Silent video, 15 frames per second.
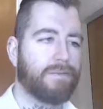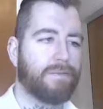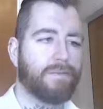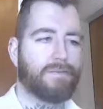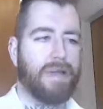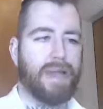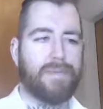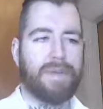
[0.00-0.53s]

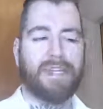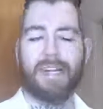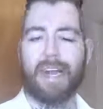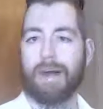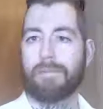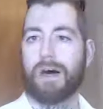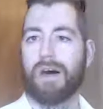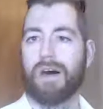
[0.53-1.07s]
maybe
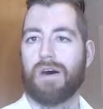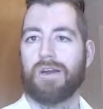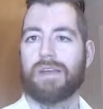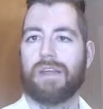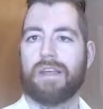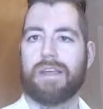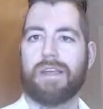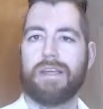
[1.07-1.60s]
Cam
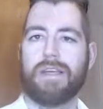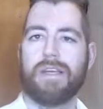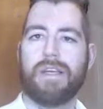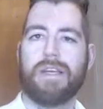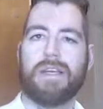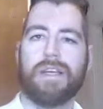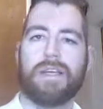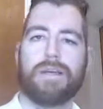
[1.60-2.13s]
Hardy
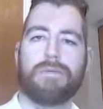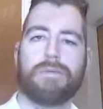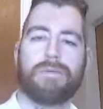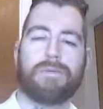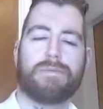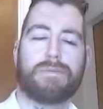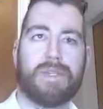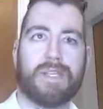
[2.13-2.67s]

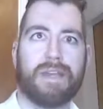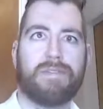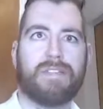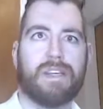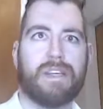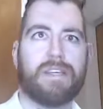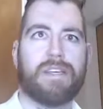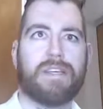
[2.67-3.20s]
gives
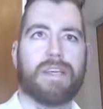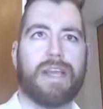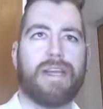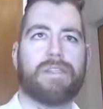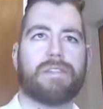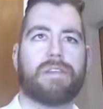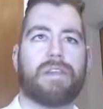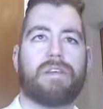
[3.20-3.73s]
an
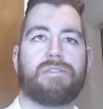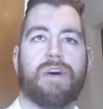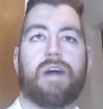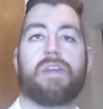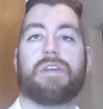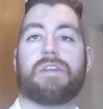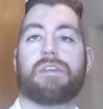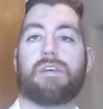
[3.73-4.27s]
indication the fact
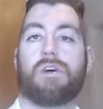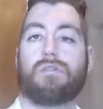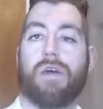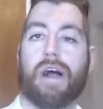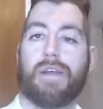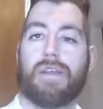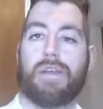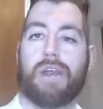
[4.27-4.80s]
that he's not
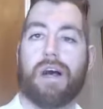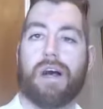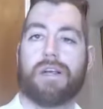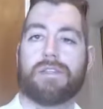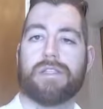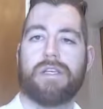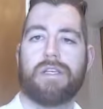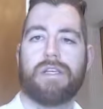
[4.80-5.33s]
riding
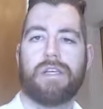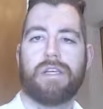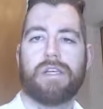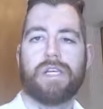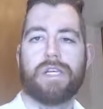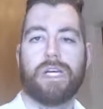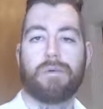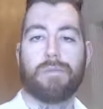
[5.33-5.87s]
that
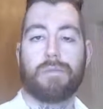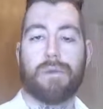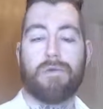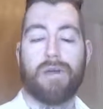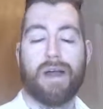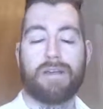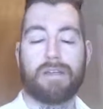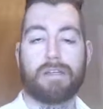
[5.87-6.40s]
and will be
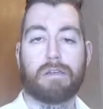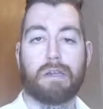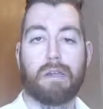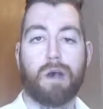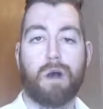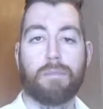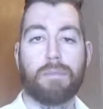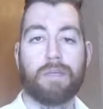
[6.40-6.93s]
riding
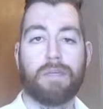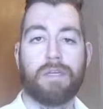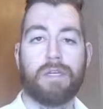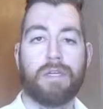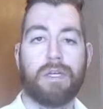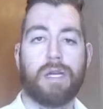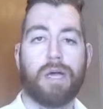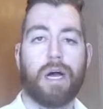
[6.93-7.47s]
Klopp.
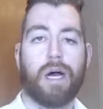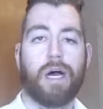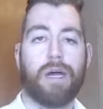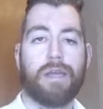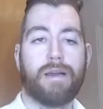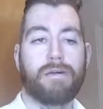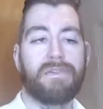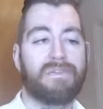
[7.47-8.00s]

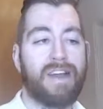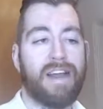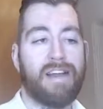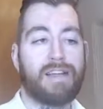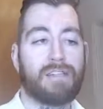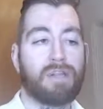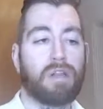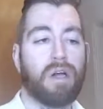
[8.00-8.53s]
Now in
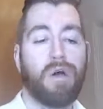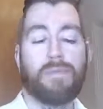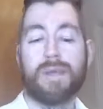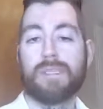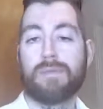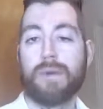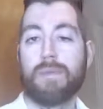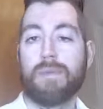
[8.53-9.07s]
fairness, Klopp
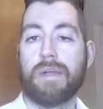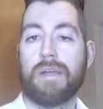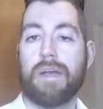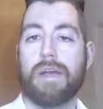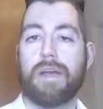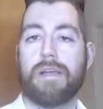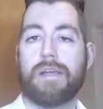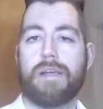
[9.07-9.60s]
is probably
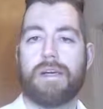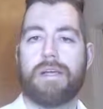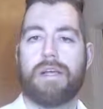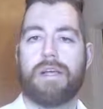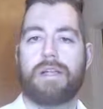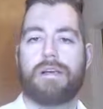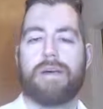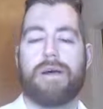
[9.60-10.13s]

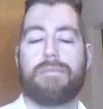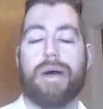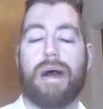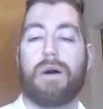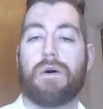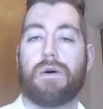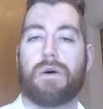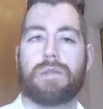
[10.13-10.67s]
a better
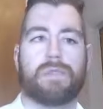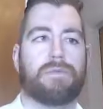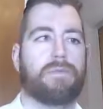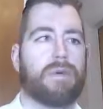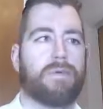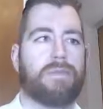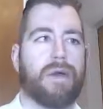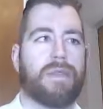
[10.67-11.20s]
horse, and
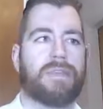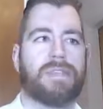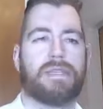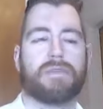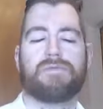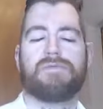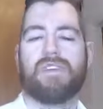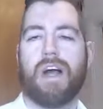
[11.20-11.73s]
I think it's
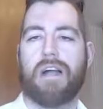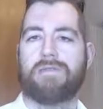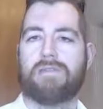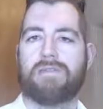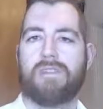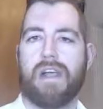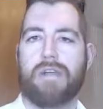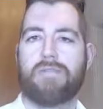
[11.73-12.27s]
fighting for
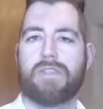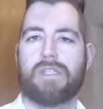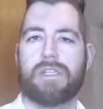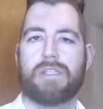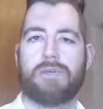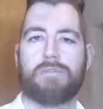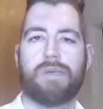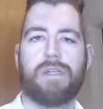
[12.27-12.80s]

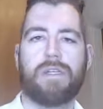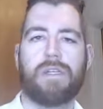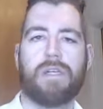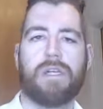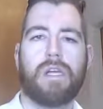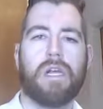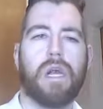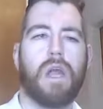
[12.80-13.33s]
favouritism,
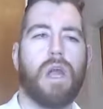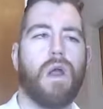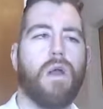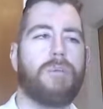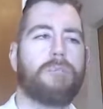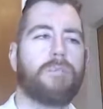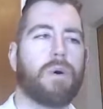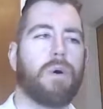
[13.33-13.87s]

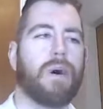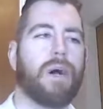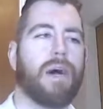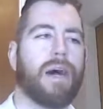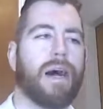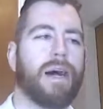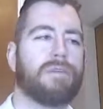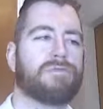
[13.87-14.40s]
but
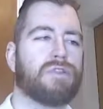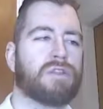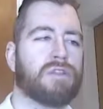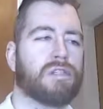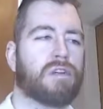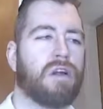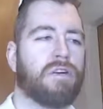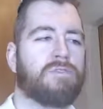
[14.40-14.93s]
I've just
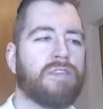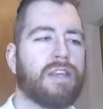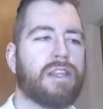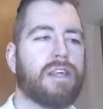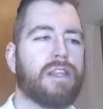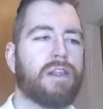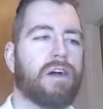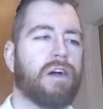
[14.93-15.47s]
got a
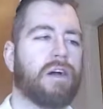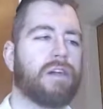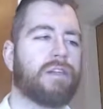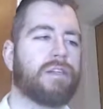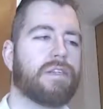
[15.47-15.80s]
feeling that